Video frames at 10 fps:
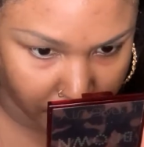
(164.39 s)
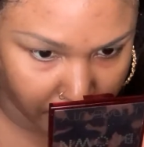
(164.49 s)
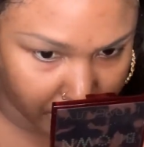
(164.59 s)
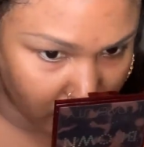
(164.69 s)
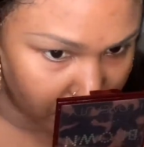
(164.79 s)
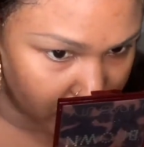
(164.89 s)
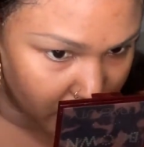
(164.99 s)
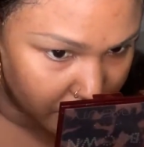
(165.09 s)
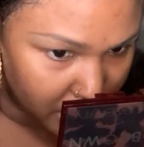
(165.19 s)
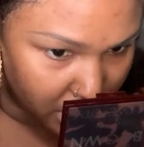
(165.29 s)
I'm not gonna pluck
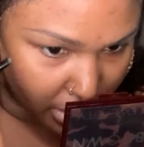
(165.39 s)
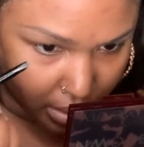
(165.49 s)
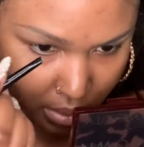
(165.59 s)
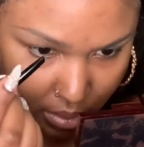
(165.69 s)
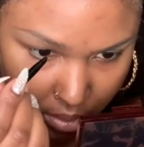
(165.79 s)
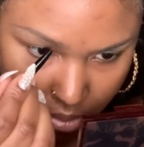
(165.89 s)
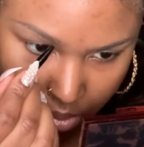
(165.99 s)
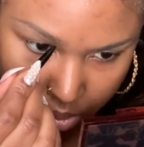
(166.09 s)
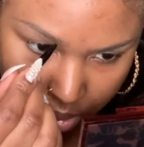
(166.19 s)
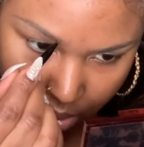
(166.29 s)
them today though,
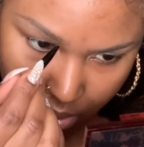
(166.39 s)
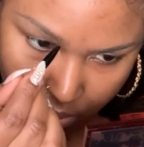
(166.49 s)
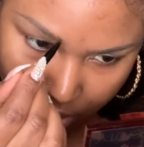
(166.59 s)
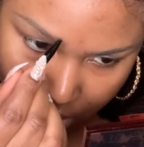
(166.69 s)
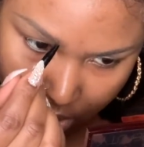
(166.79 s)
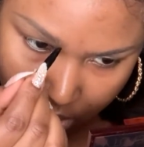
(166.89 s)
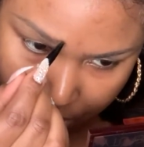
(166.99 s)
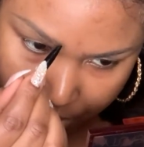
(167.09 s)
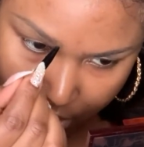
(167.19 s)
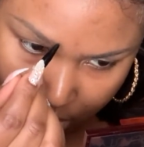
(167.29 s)
but when I get
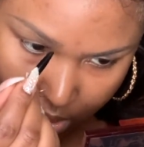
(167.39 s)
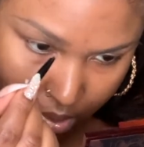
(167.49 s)
ready to